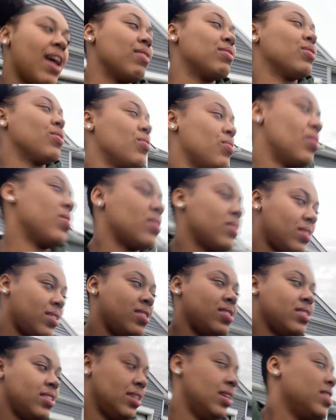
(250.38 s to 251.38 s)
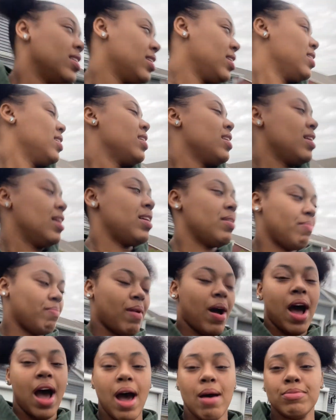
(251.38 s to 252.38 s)
out the door.
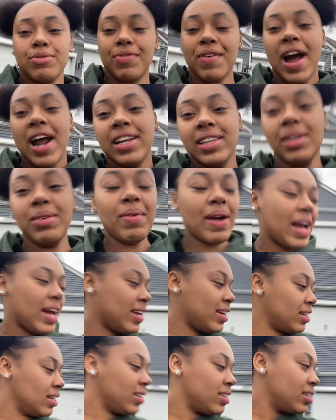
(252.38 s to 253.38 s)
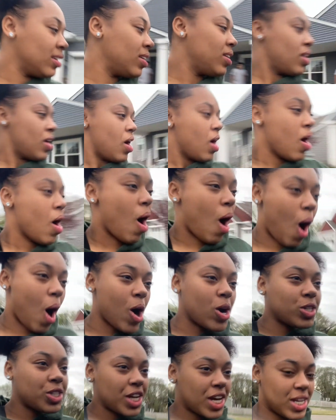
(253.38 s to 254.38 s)
Mom's finally ready.
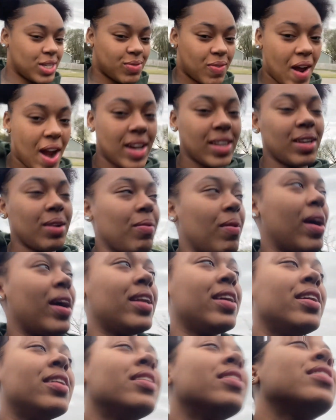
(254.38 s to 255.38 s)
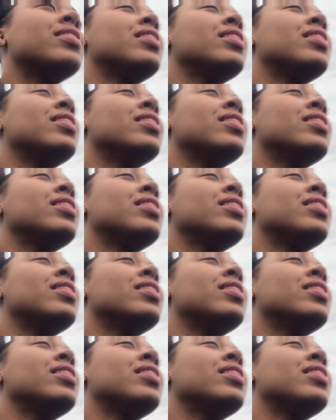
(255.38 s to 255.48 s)
RJ's finally ready.